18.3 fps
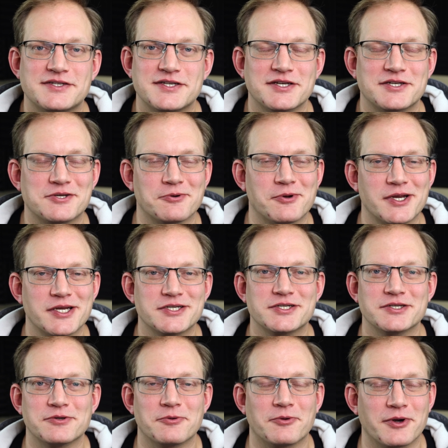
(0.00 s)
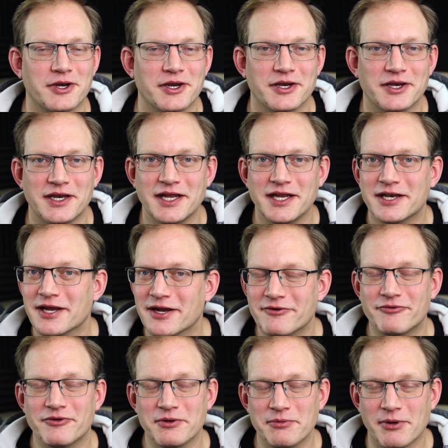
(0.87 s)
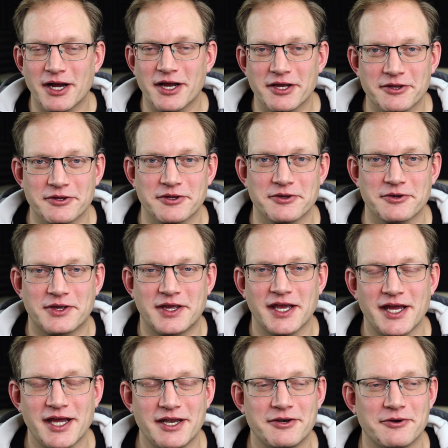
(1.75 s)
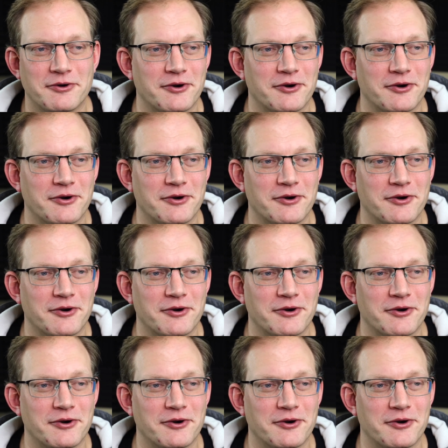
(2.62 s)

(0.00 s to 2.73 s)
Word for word: situation where you need every mile you can,